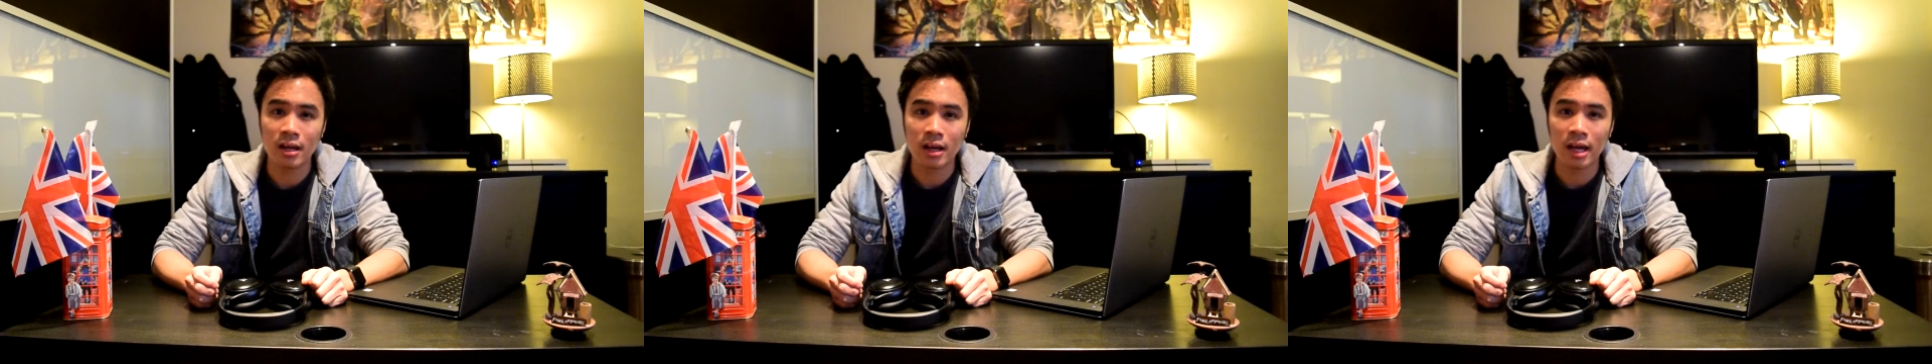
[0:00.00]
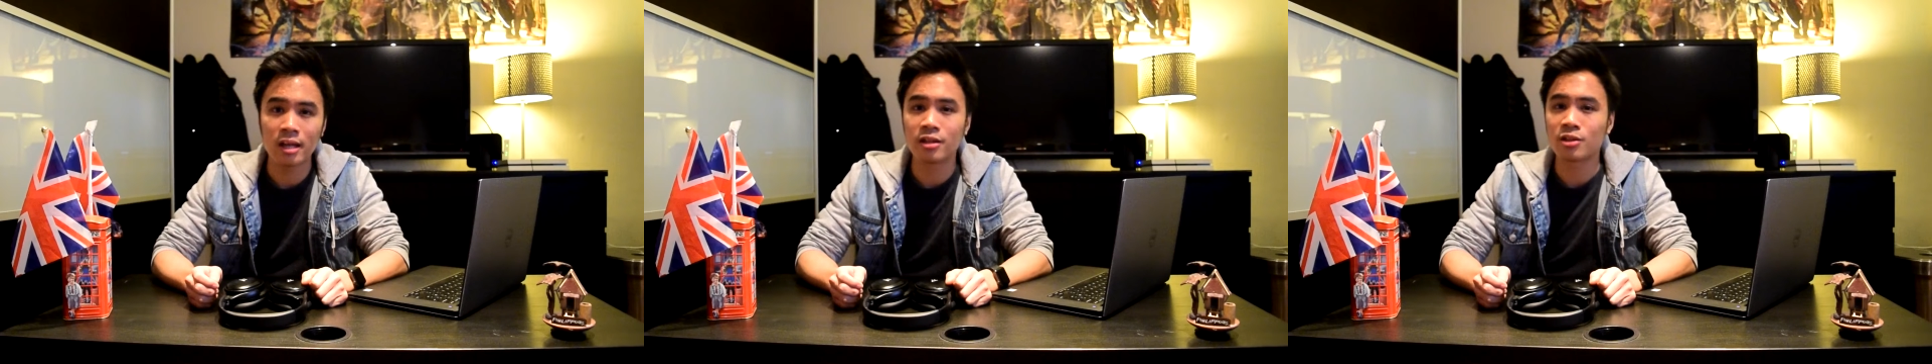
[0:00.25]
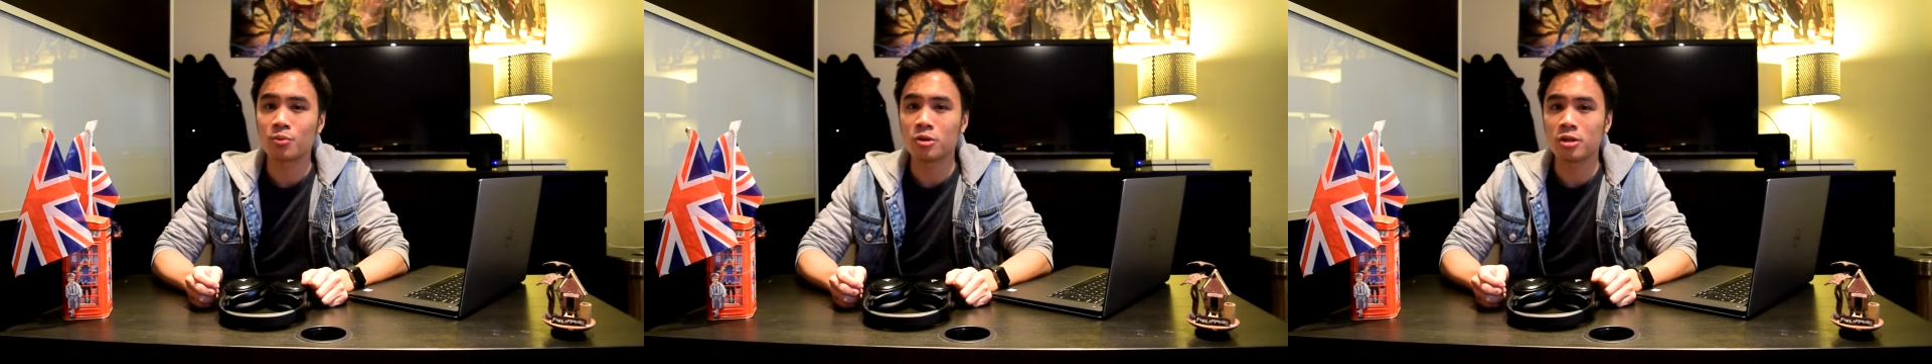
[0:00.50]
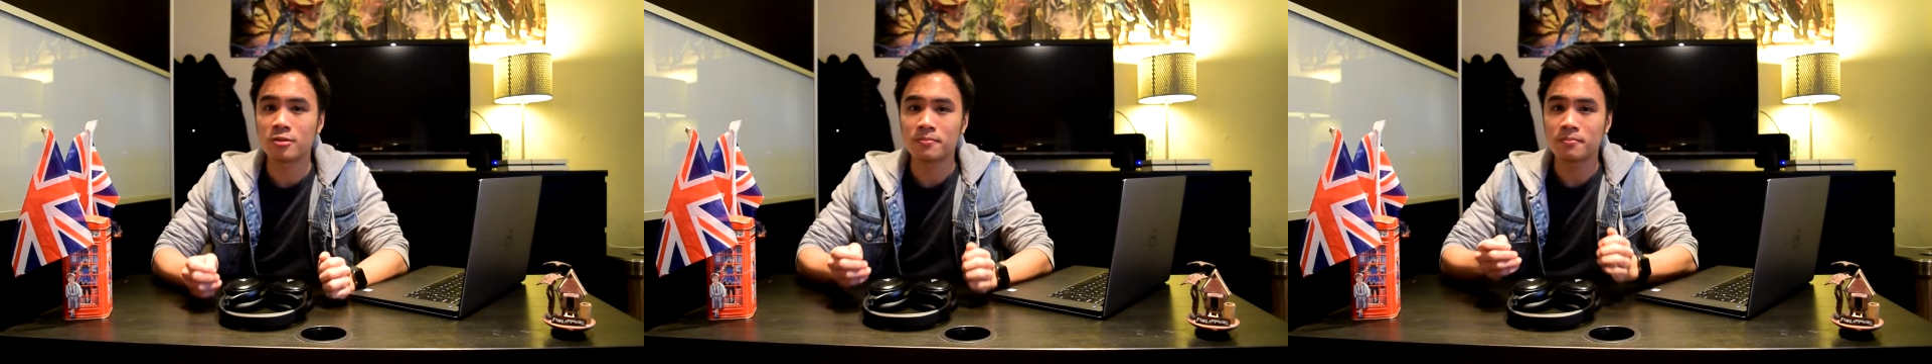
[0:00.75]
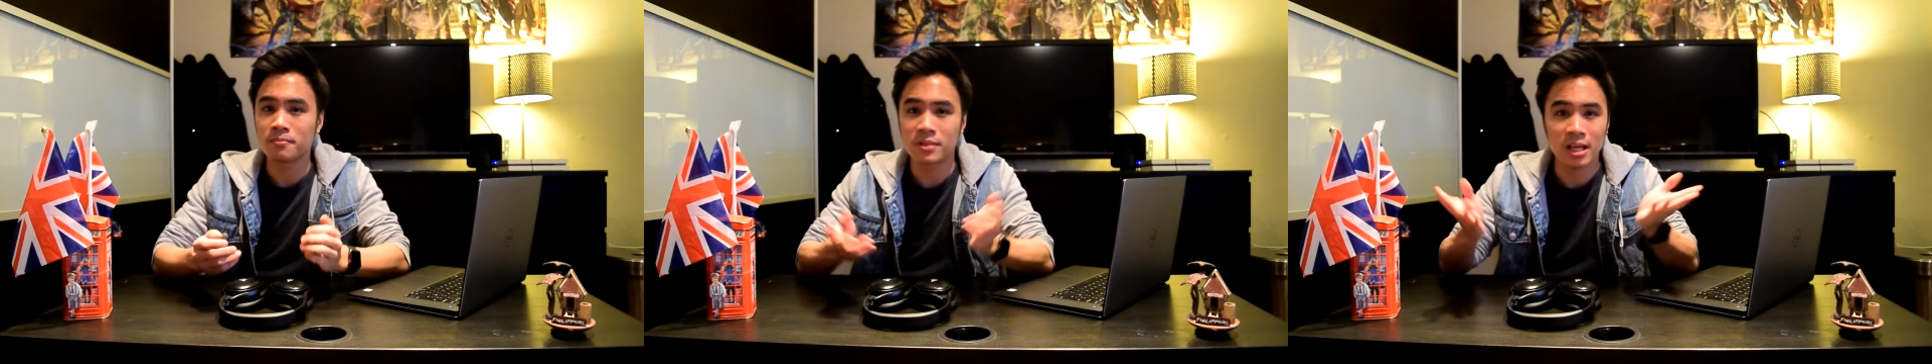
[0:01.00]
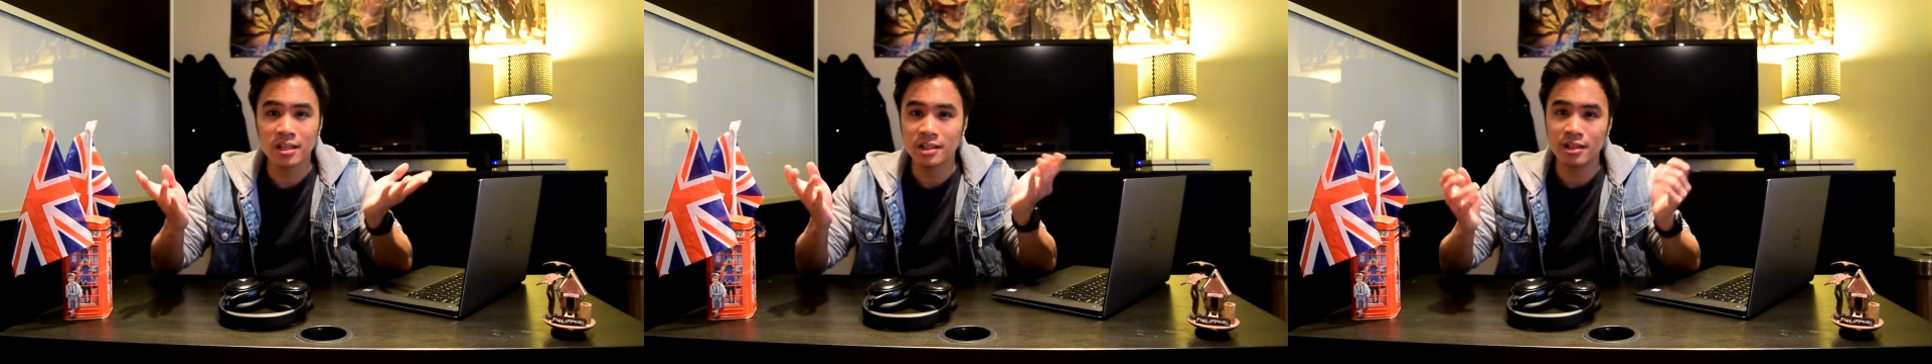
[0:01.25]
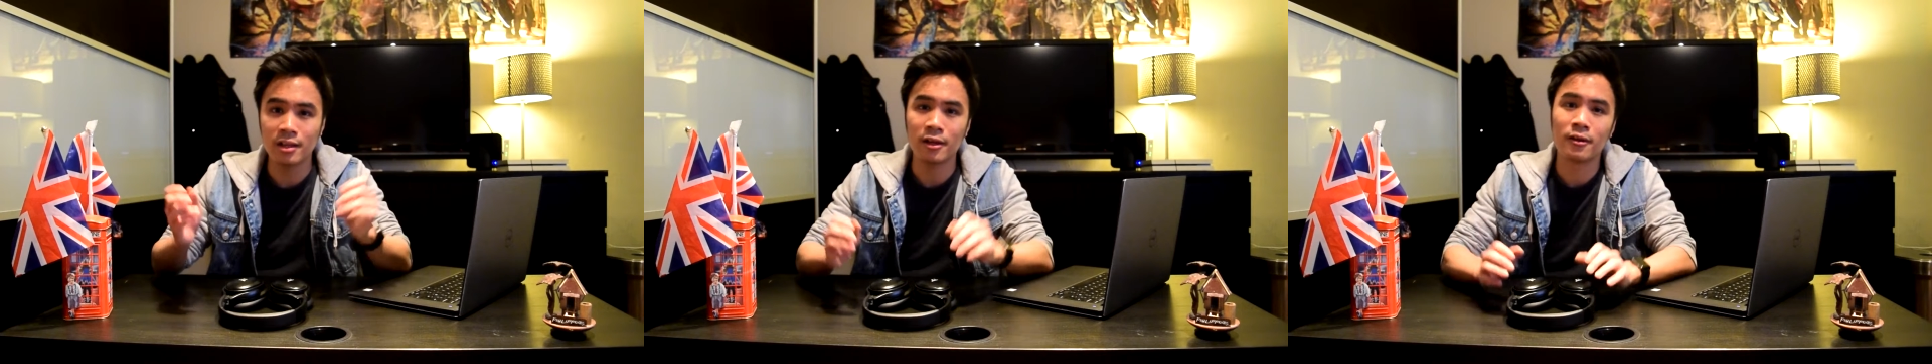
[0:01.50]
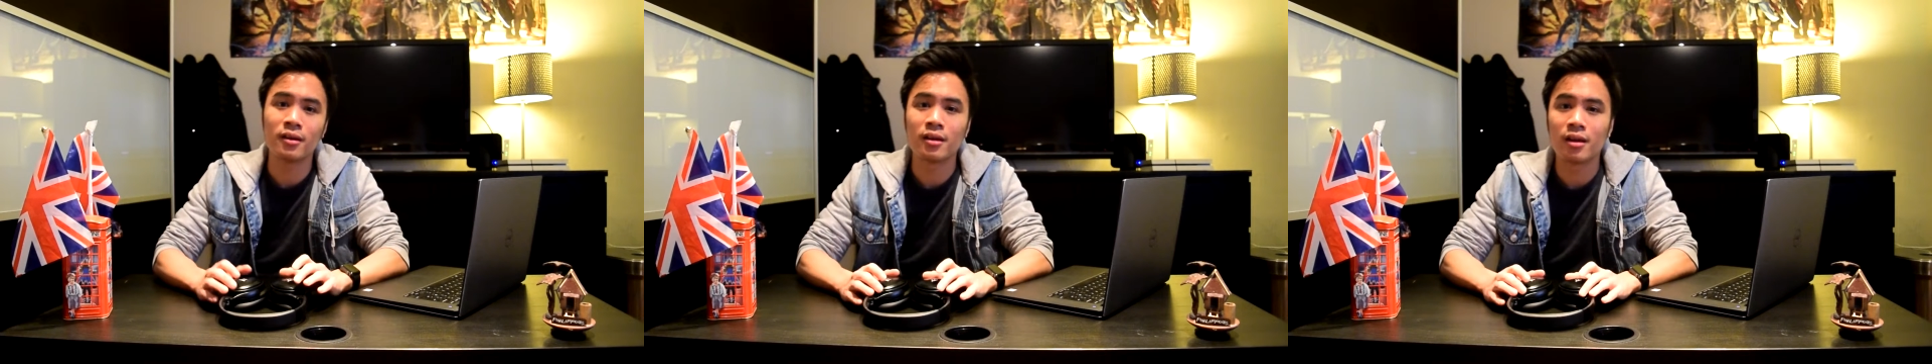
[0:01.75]
Hence the word
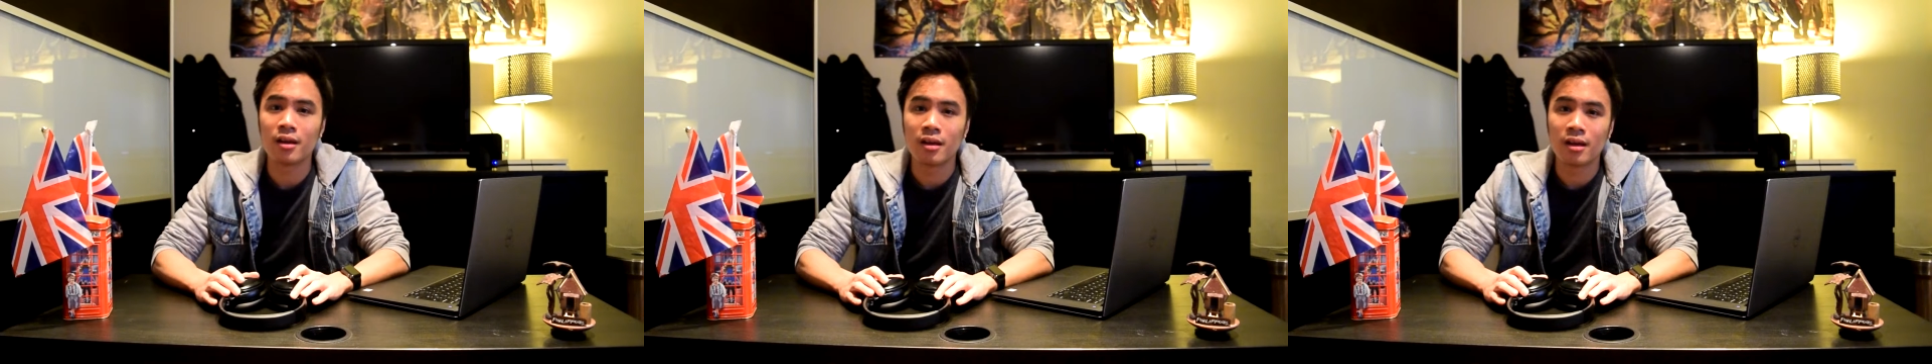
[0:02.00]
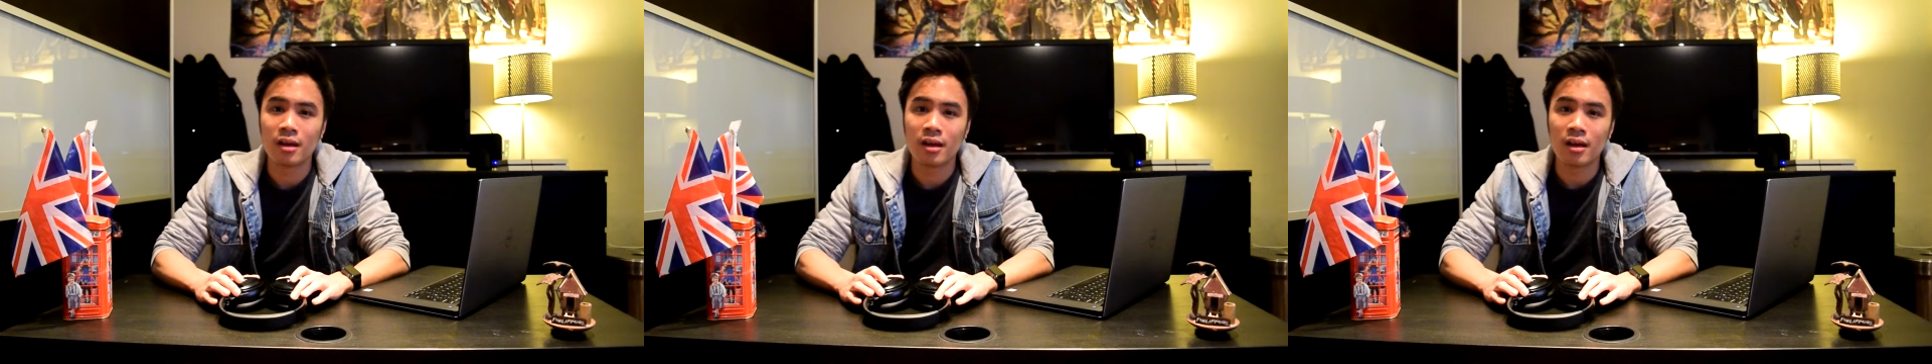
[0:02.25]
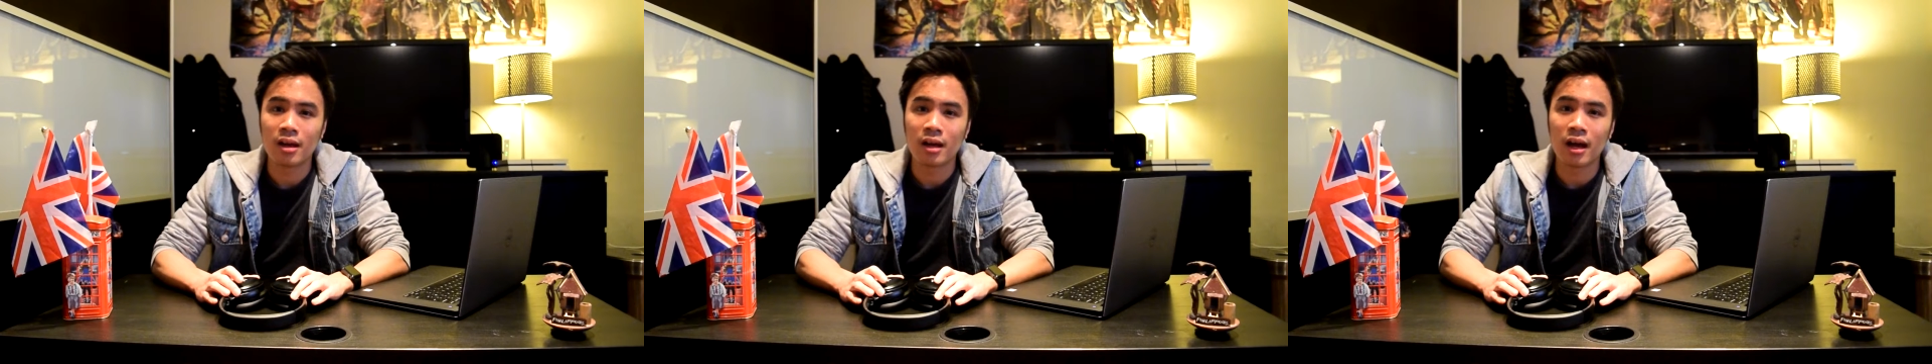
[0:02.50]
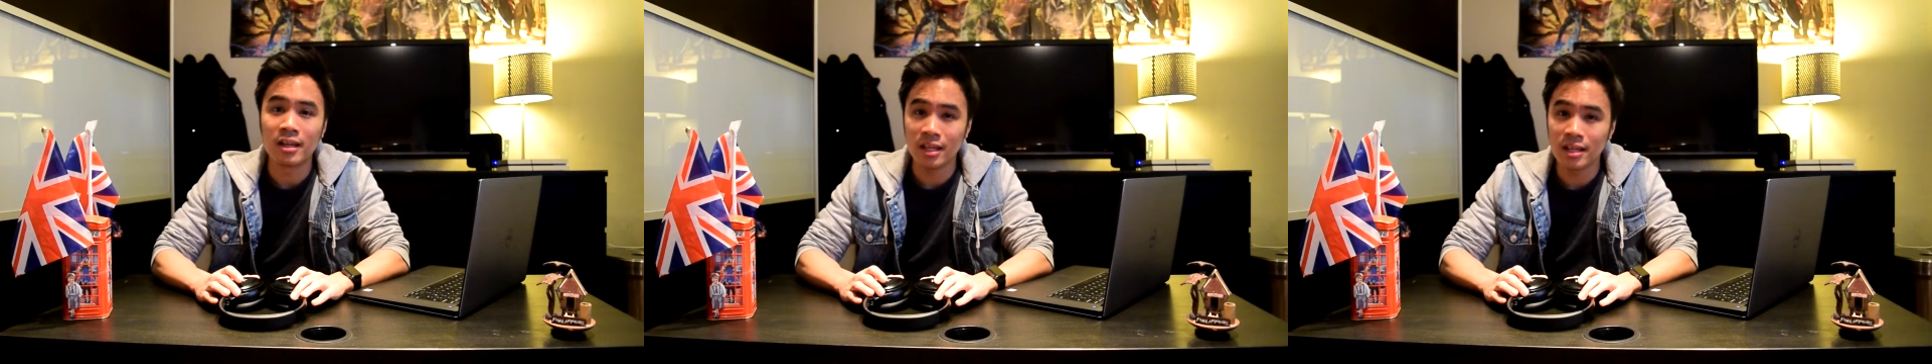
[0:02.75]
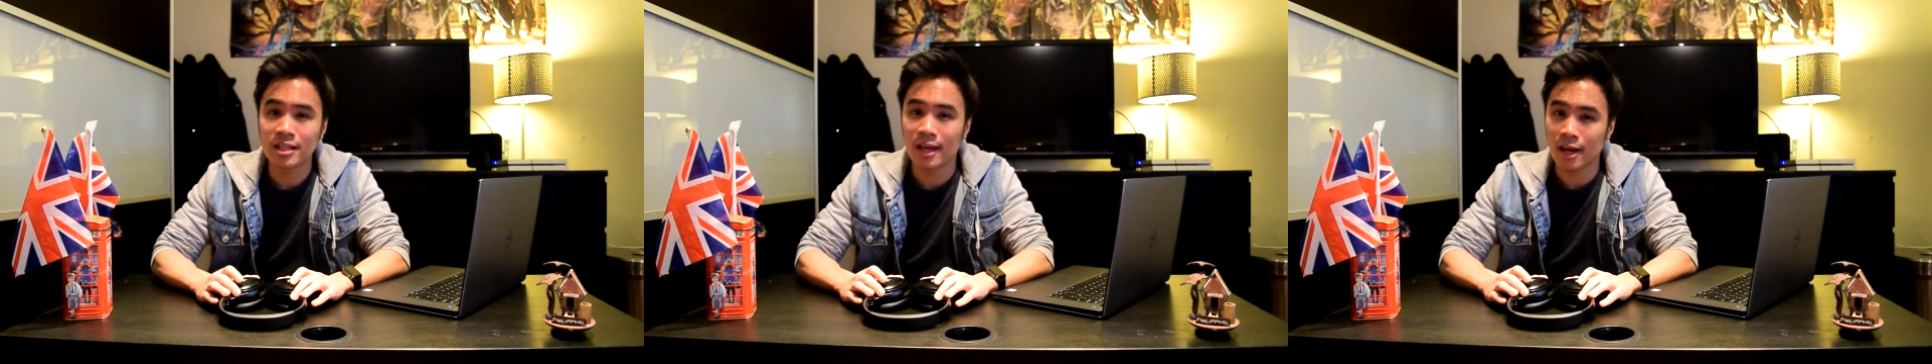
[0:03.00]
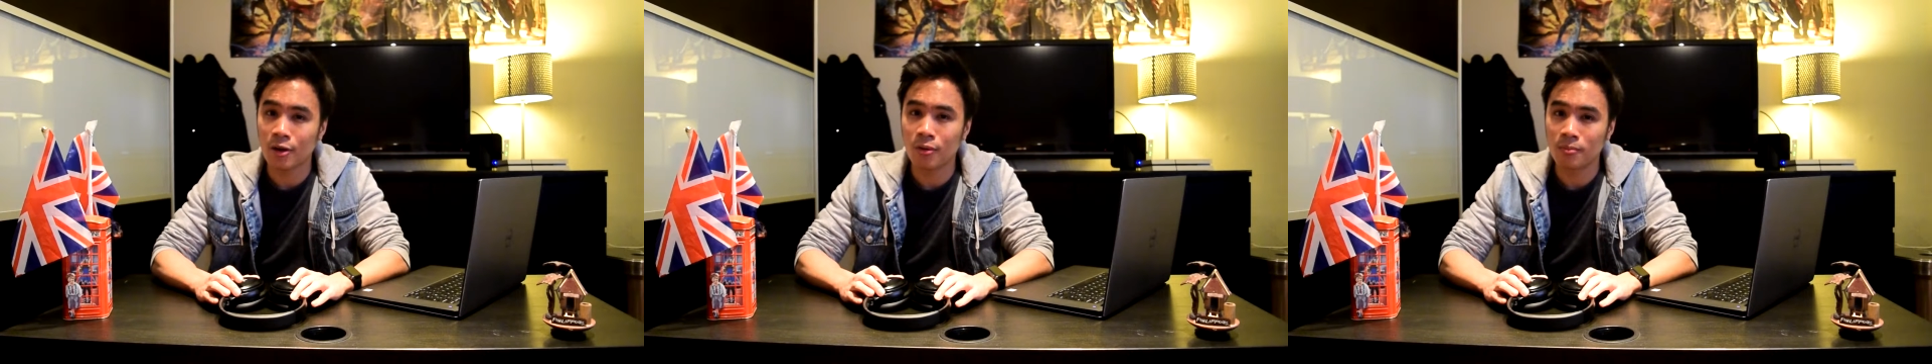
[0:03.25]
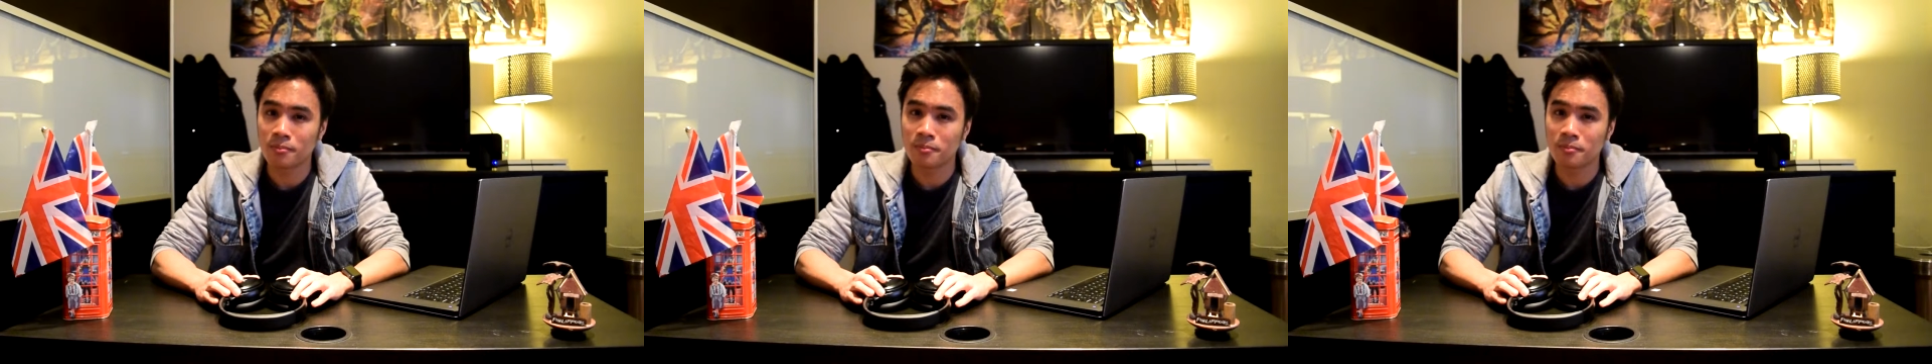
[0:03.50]
cancelling. And here's how.